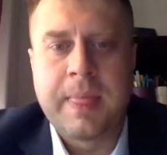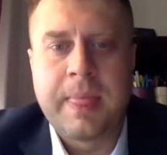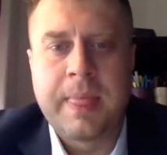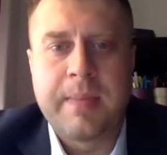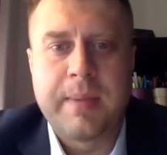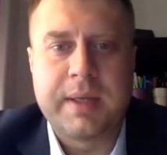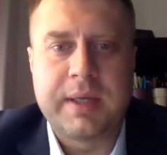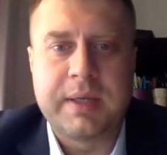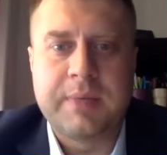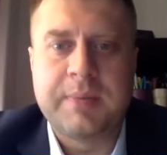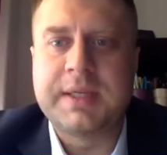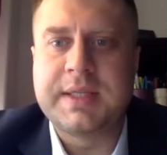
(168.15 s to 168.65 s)

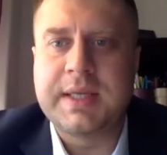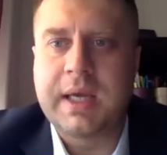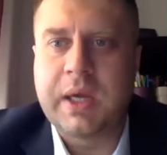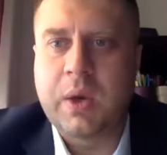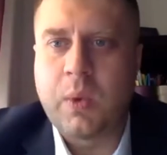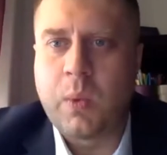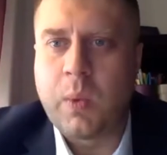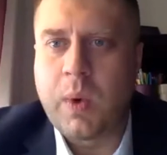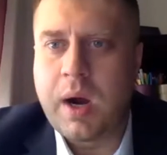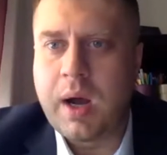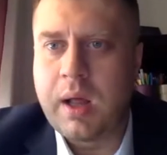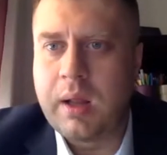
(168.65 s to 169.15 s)
but it may take
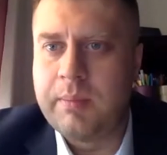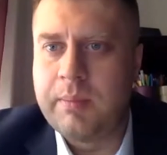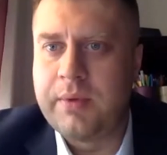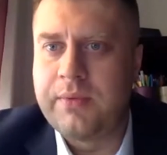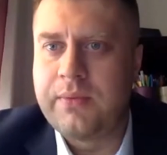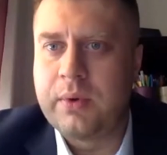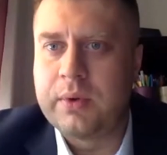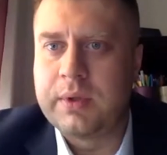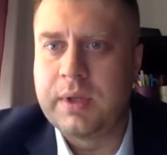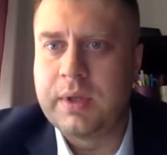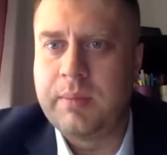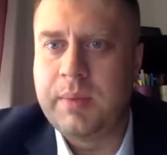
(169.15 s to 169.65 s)
a while
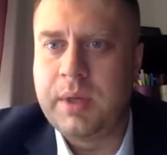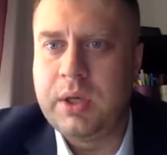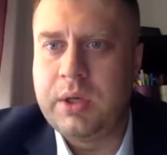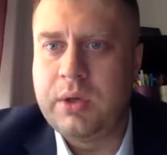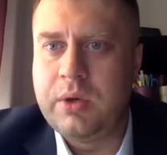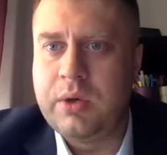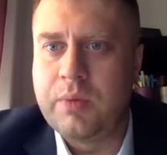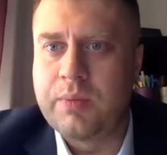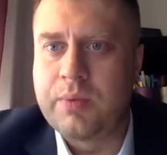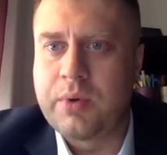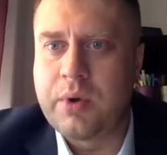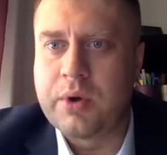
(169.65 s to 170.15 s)
before there'll be
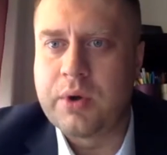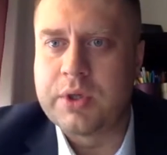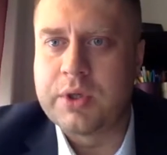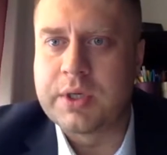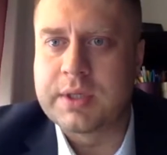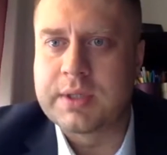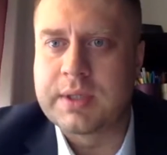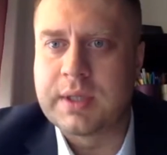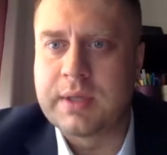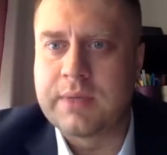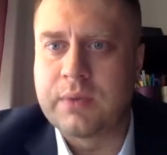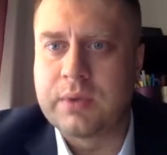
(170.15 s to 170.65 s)
new
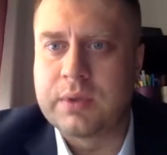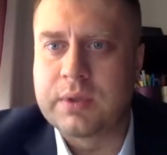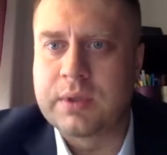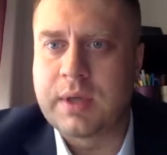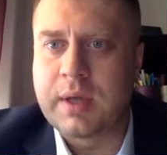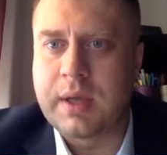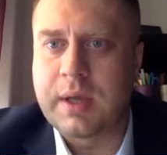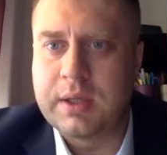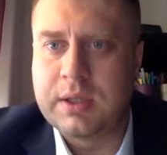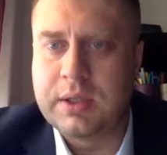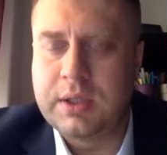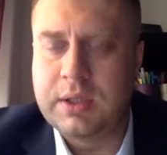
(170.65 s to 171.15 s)
projects that would
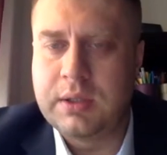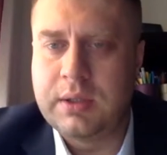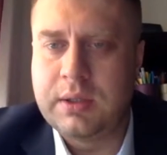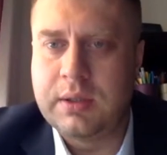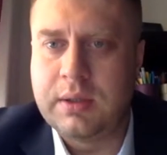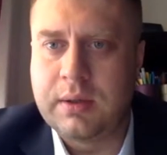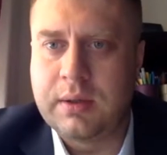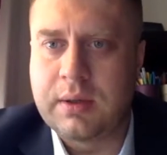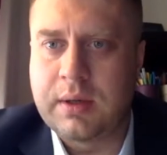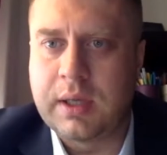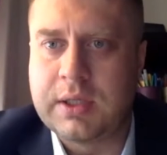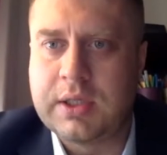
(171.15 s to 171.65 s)

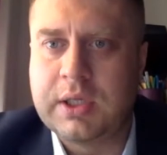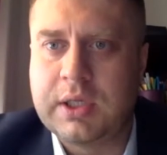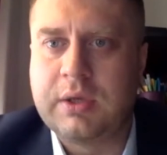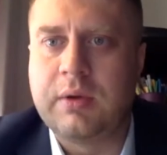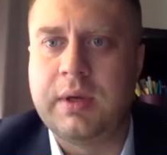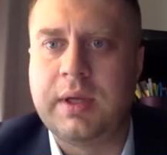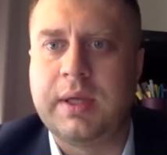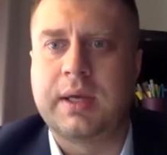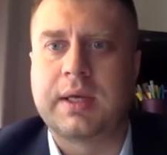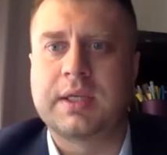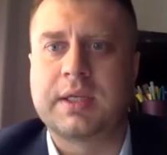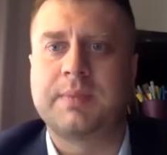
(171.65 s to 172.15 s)

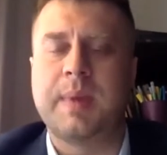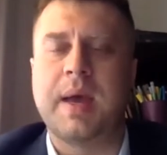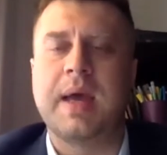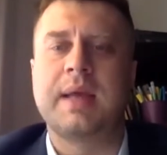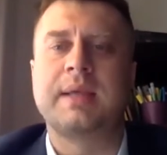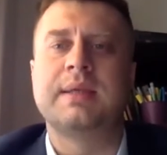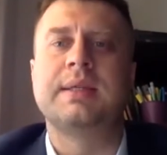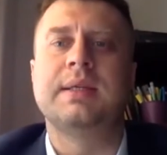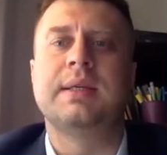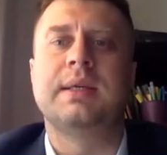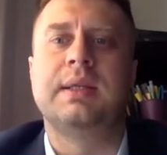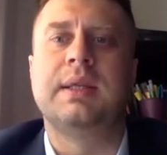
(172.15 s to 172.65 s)
continually
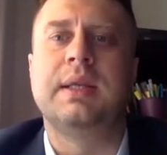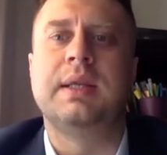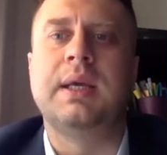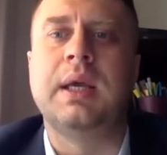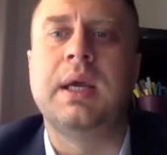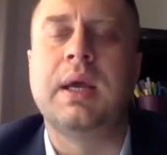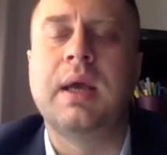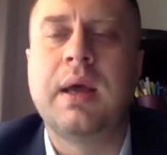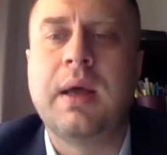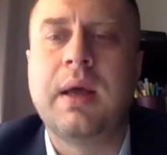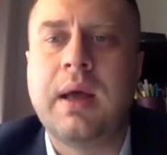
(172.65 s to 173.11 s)
expanding the